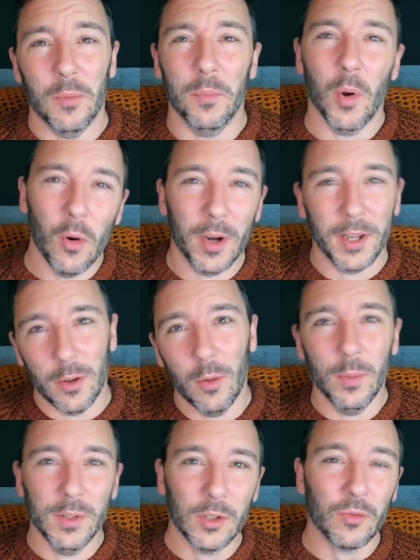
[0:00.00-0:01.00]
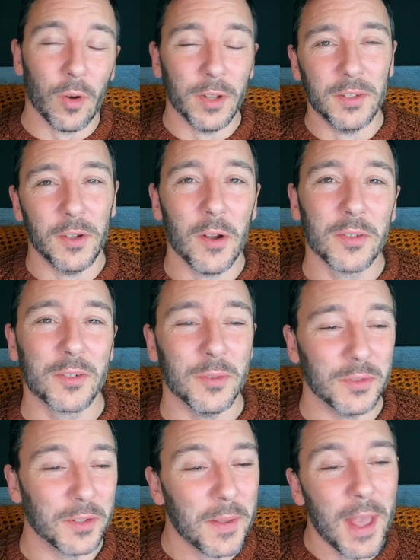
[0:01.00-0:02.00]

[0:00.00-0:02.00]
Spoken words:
boring, or we're just writing articles.